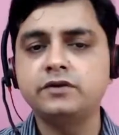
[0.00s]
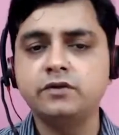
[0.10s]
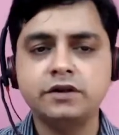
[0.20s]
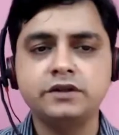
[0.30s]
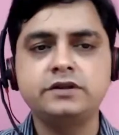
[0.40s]

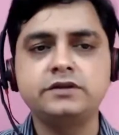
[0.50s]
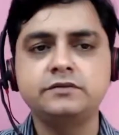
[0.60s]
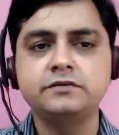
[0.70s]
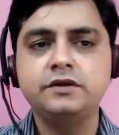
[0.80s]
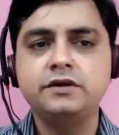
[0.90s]
okay, there is
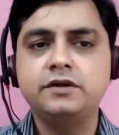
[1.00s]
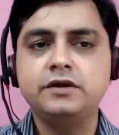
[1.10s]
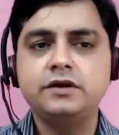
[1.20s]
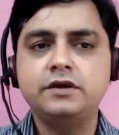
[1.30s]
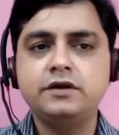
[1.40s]

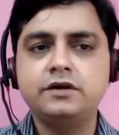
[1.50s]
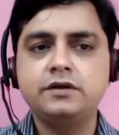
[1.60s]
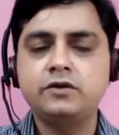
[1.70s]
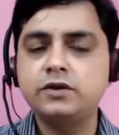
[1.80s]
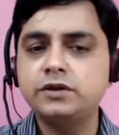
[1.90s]

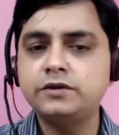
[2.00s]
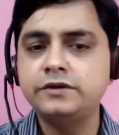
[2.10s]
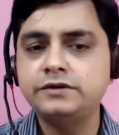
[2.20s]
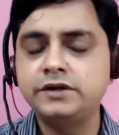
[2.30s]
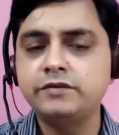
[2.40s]
no other
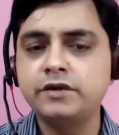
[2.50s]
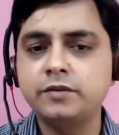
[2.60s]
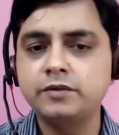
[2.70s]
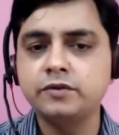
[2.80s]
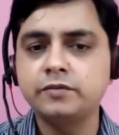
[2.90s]
incident will
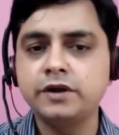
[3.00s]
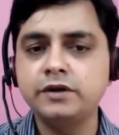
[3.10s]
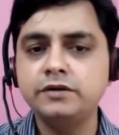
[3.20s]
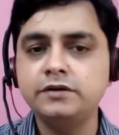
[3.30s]
come to your mind.